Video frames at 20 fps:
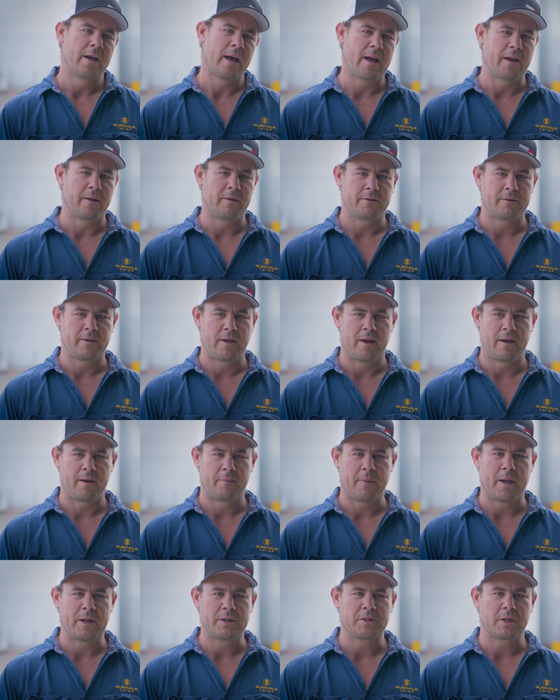and a
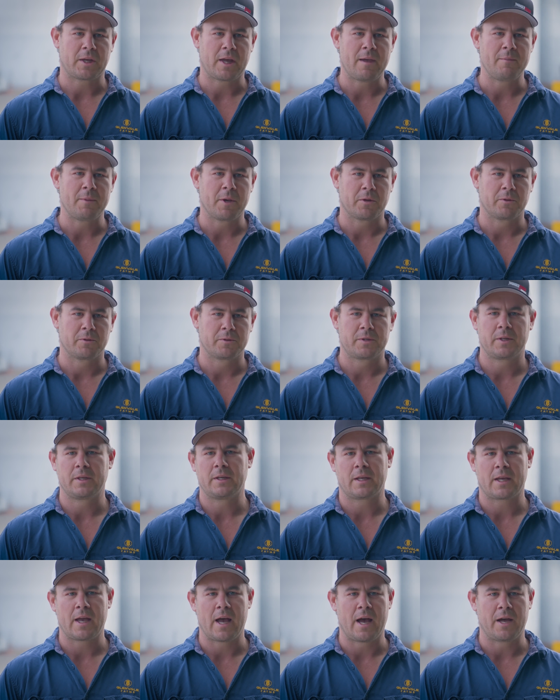bunch of chemicals that
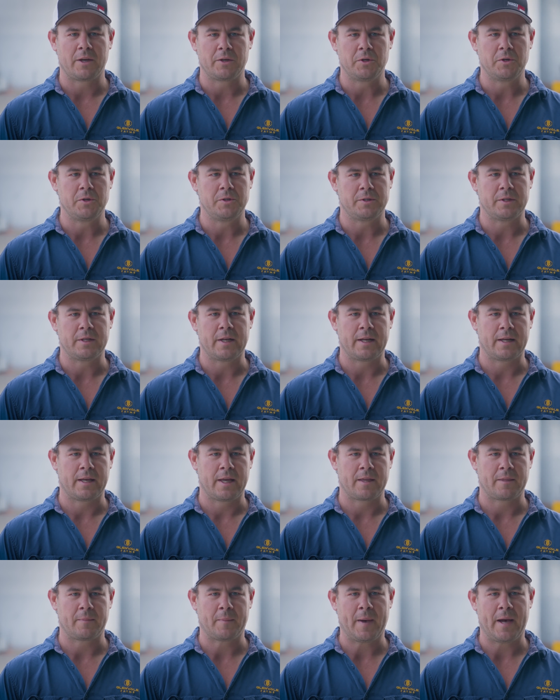you can't use in any
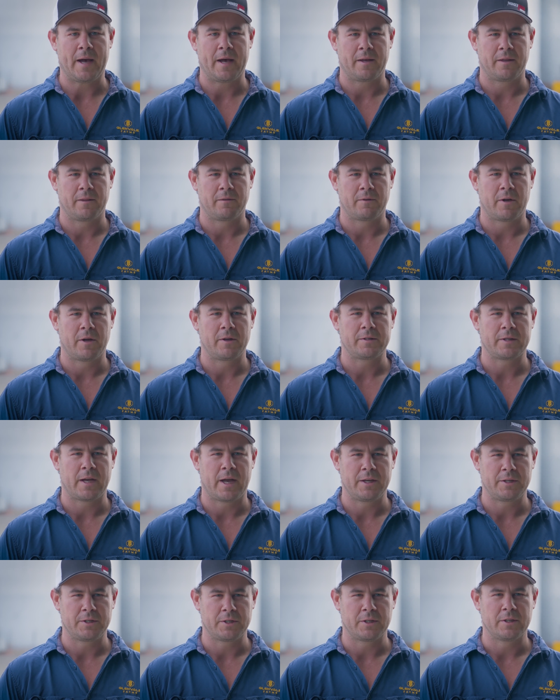other part of the
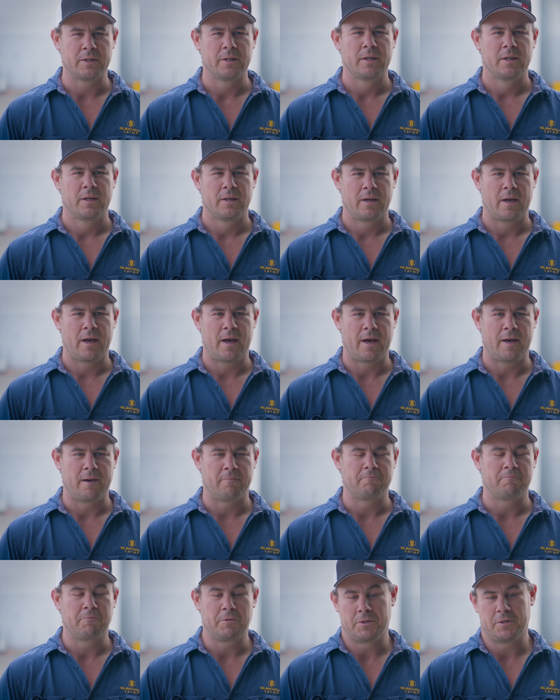rotation,
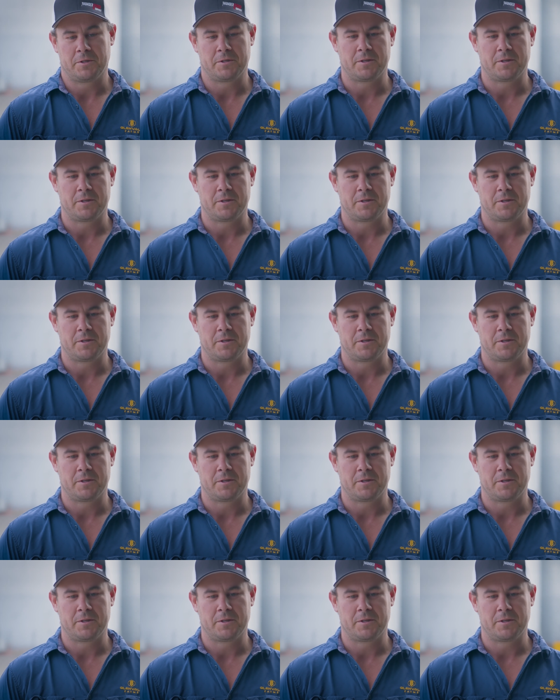which